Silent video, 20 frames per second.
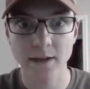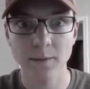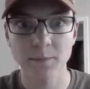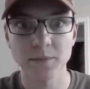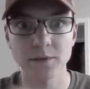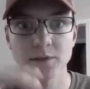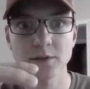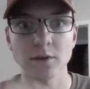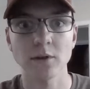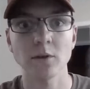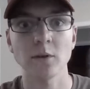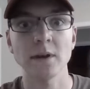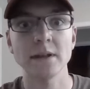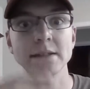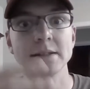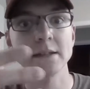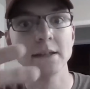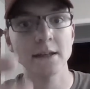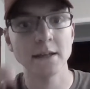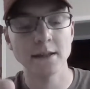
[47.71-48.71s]
So I
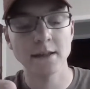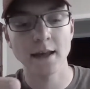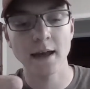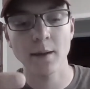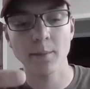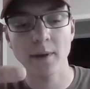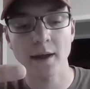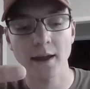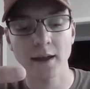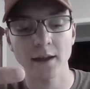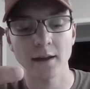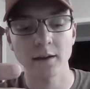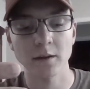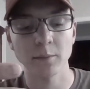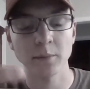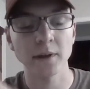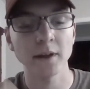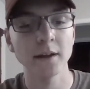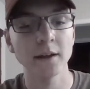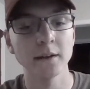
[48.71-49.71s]
seated that back into
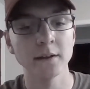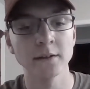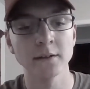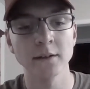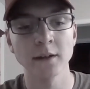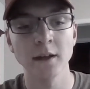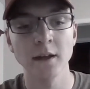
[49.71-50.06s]
place.